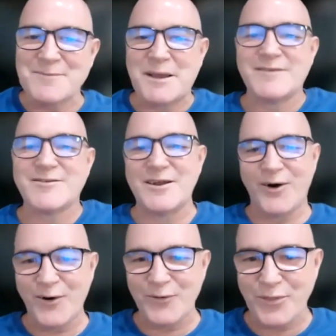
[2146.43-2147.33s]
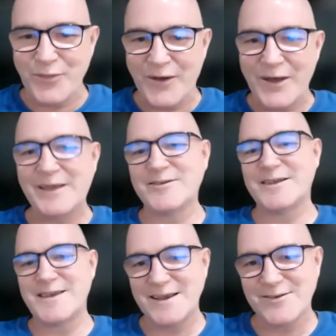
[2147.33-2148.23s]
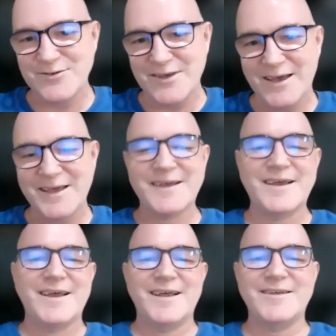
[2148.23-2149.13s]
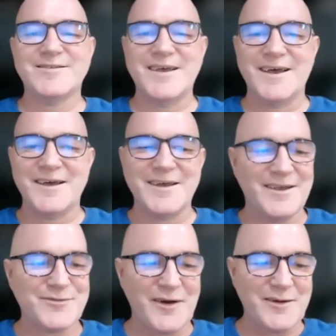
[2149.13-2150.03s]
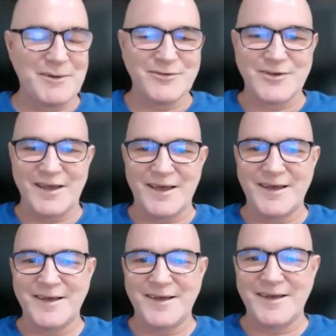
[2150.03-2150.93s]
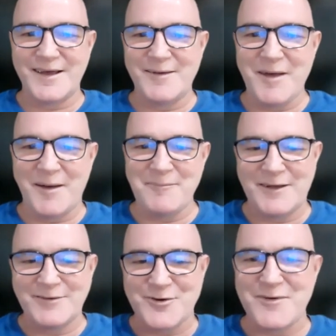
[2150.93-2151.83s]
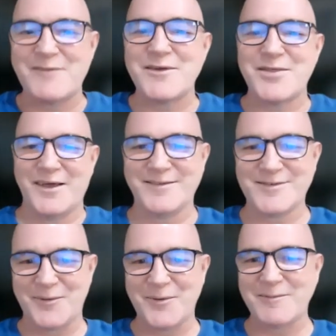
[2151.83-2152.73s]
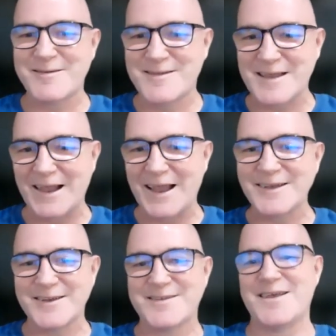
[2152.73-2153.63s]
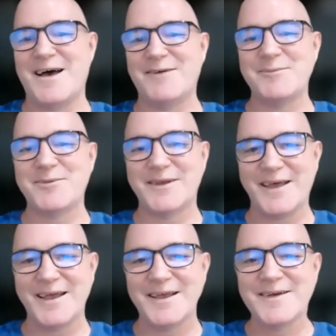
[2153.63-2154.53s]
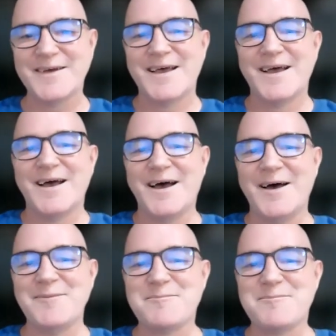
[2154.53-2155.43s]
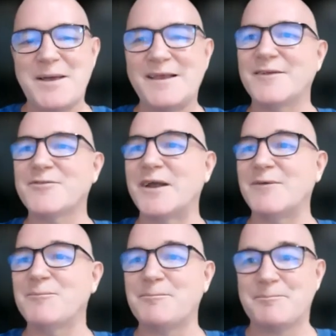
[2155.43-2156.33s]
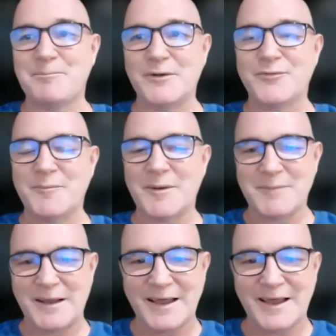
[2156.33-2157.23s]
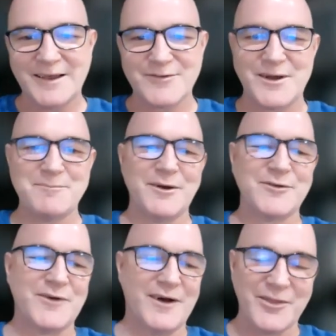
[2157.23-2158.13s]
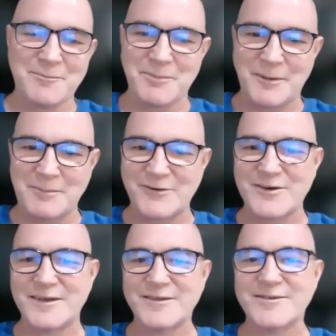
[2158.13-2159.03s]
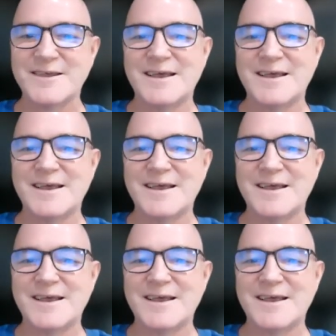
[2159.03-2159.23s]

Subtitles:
Pete's an author. He's a teacher. He's very much a master of everything. So we're delighted to have him today. Pete has written books for Macmillan. He's written books for other publishers.